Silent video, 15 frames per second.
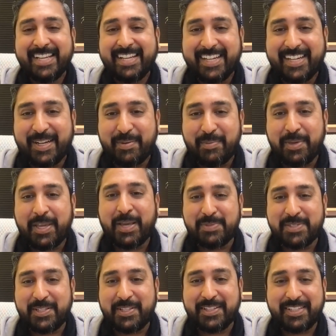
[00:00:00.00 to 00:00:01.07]
It becomes
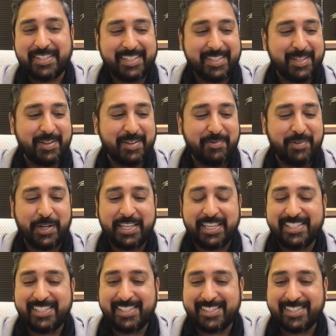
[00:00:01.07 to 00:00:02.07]
a very easy